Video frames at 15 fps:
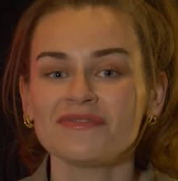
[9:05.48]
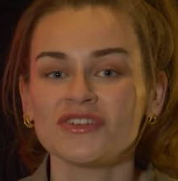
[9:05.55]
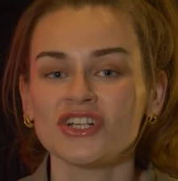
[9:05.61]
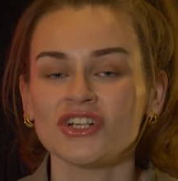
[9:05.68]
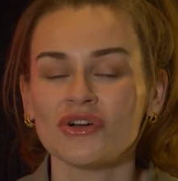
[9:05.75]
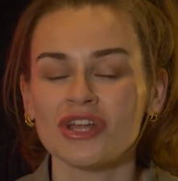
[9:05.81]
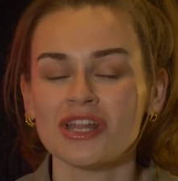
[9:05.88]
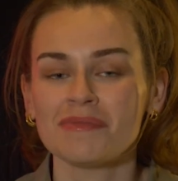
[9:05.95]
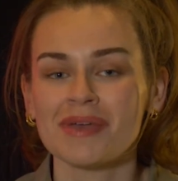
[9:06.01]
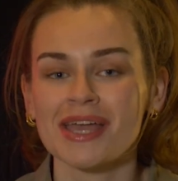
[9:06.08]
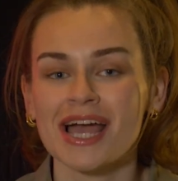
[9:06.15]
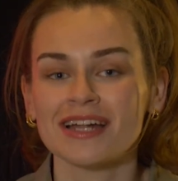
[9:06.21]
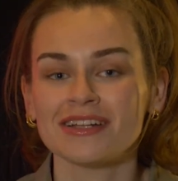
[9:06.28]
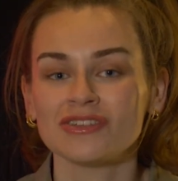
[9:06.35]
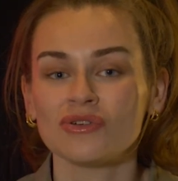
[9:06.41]
for joining
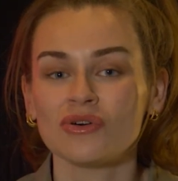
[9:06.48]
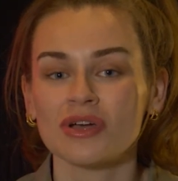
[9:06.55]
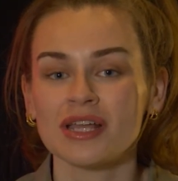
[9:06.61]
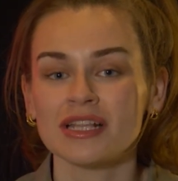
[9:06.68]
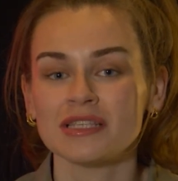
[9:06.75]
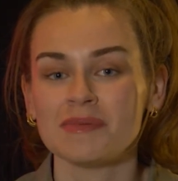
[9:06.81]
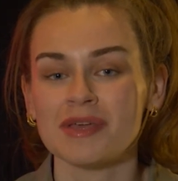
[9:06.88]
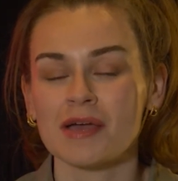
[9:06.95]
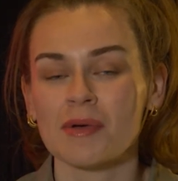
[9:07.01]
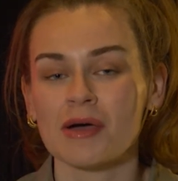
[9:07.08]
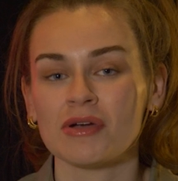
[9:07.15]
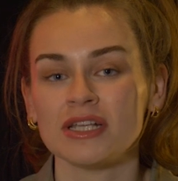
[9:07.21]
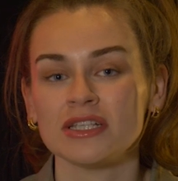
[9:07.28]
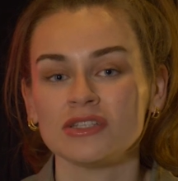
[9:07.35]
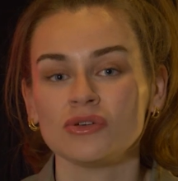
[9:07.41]
me and talking to me
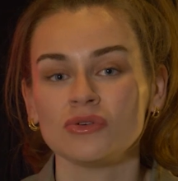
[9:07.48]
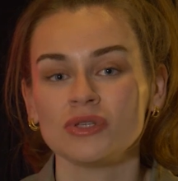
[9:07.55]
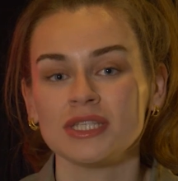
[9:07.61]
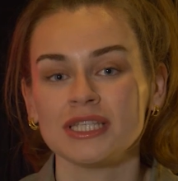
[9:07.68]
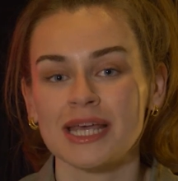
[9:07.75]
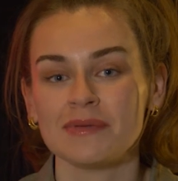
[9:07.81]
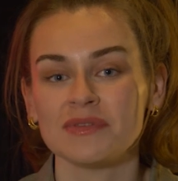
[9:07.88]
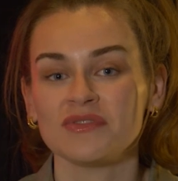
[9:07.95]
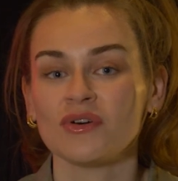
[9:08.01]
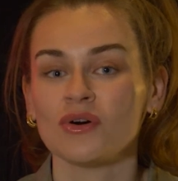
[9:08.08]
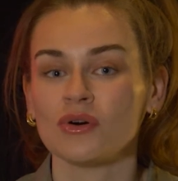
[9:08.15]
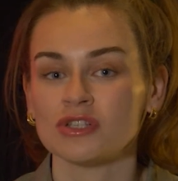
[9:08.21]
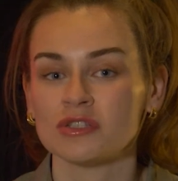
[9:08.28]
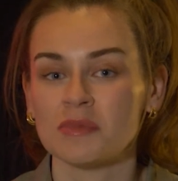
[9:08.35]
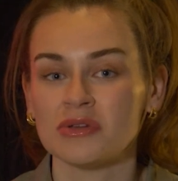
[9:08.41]
about his good tips for
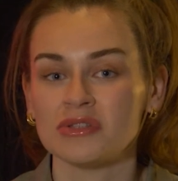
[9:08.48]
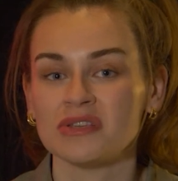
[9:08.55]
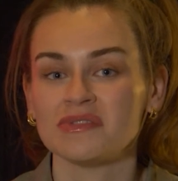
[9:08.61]
automotive